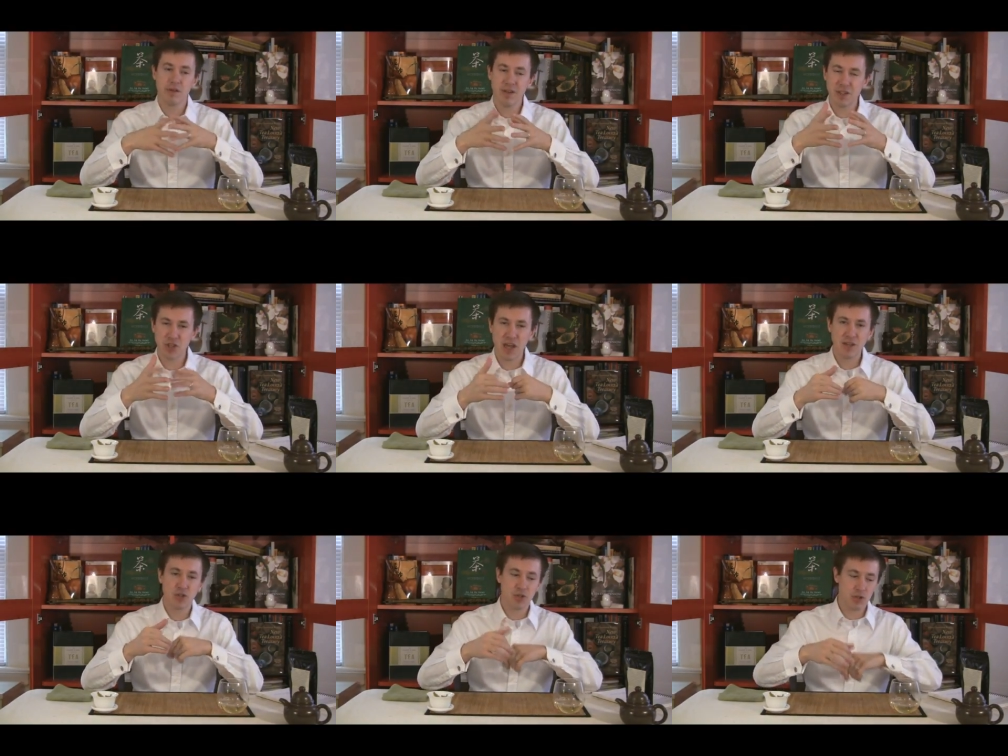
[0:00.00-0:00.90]
any
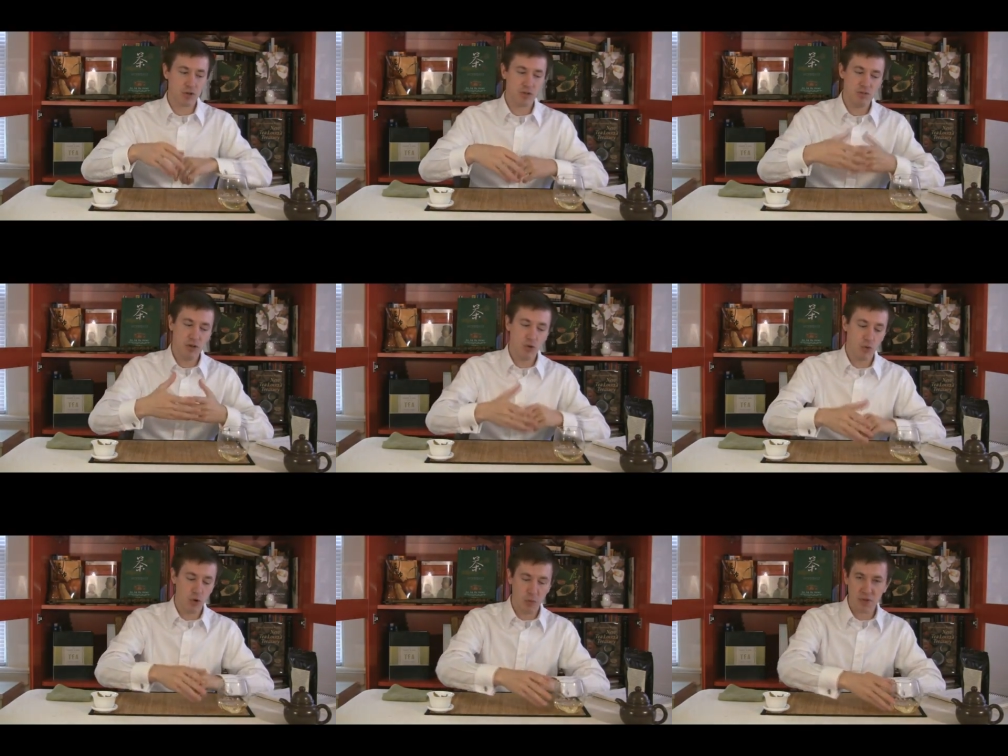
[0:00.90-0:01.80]
changes or new
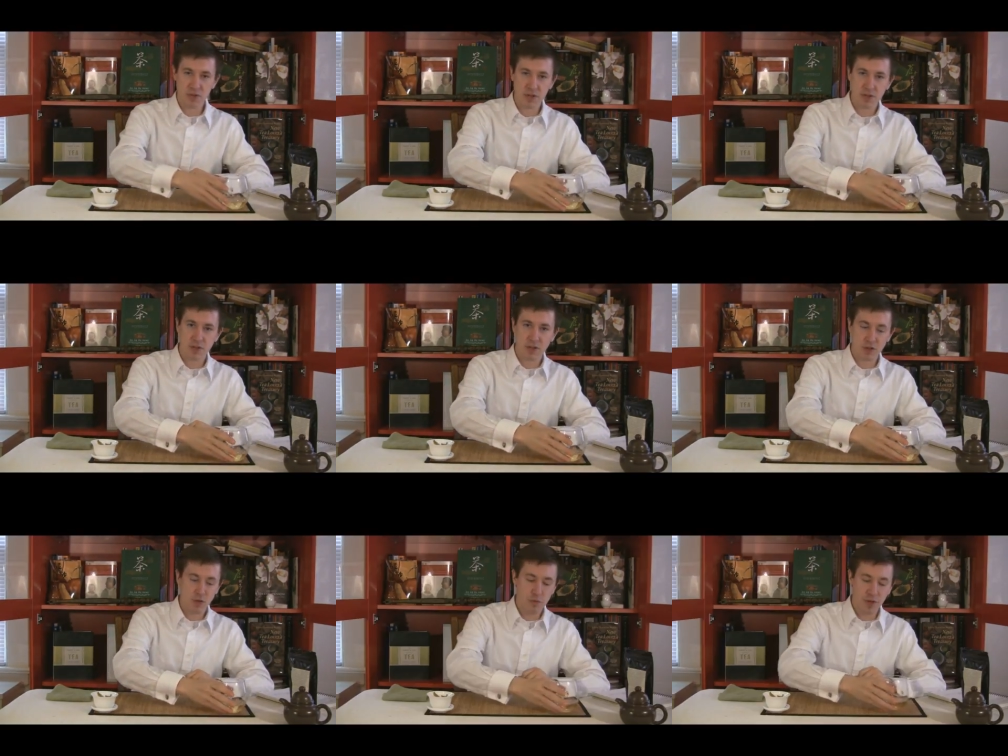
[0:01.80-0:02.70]
aromas that
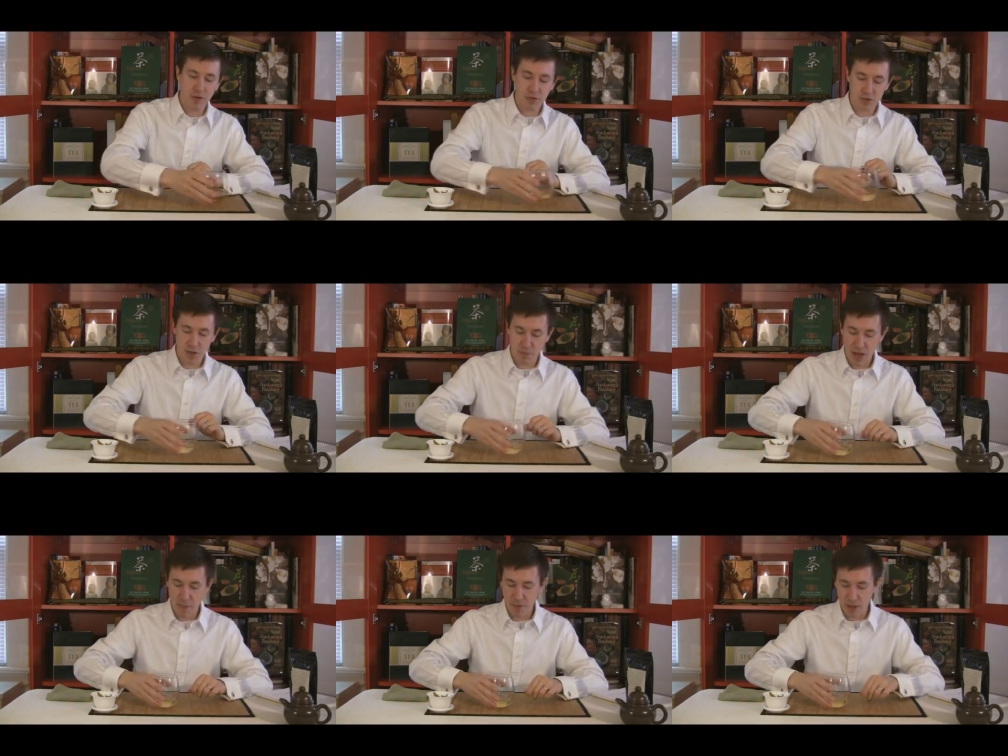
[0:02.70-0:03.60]
new flavors that
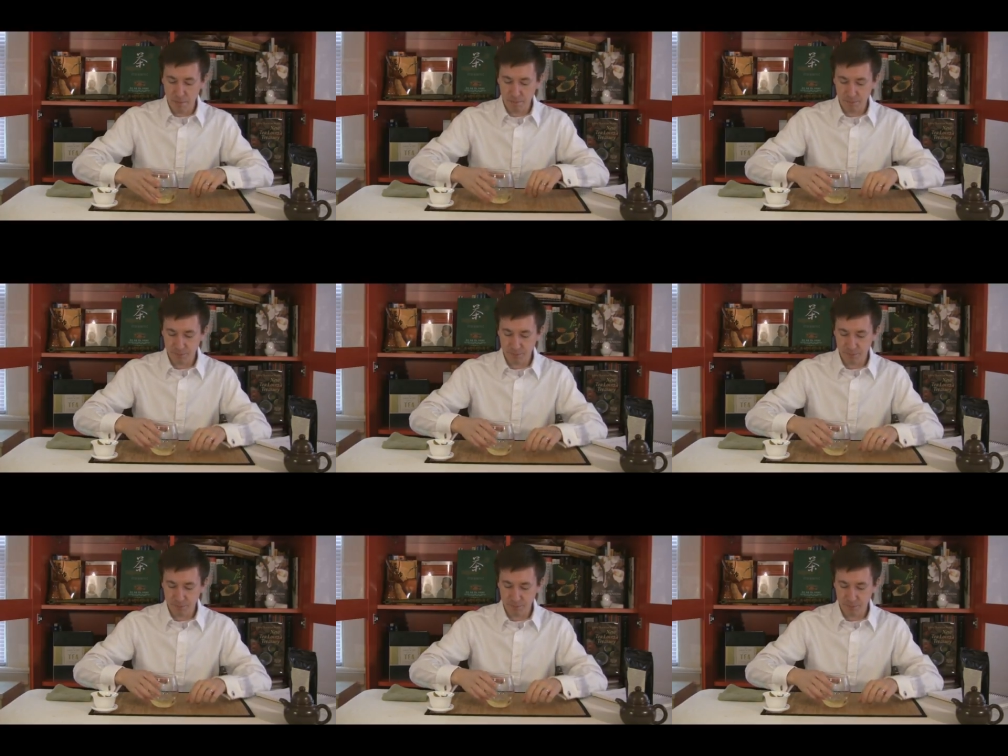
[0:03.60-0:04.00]
pop up.